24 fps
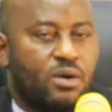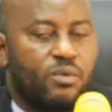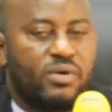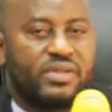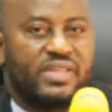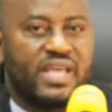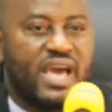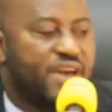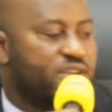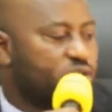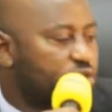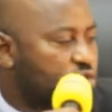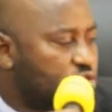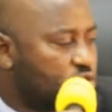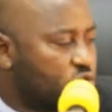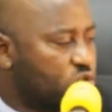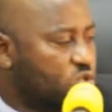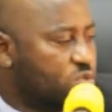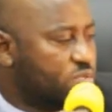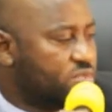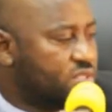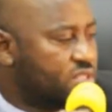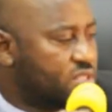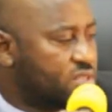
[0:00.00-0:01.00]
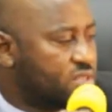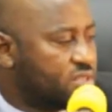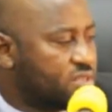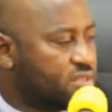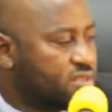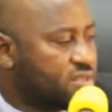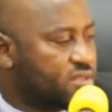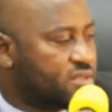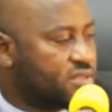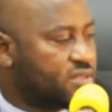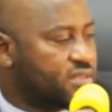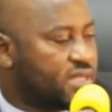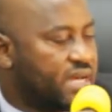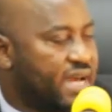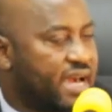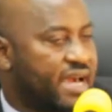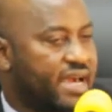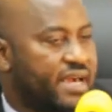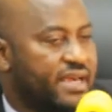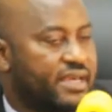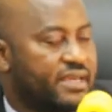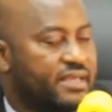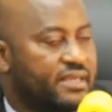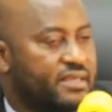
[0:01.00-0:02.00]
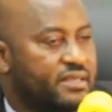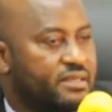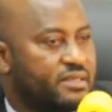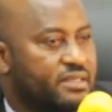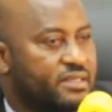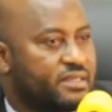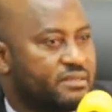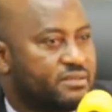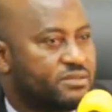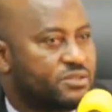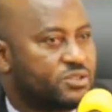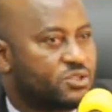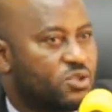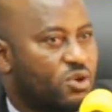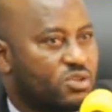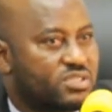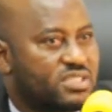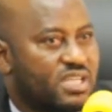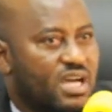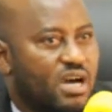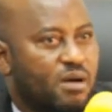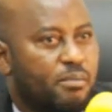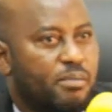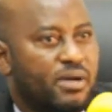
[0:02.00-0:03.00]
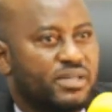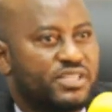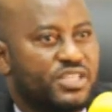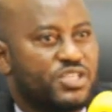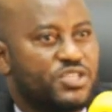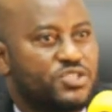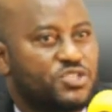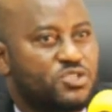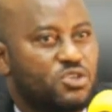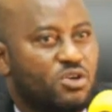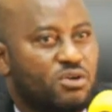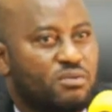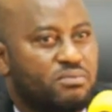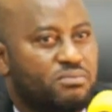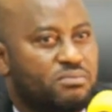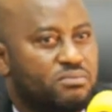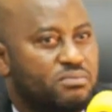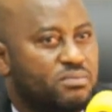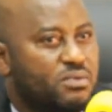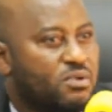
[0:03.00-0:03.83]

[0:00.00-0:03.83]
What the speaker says: when I resumed, I talked about the issue of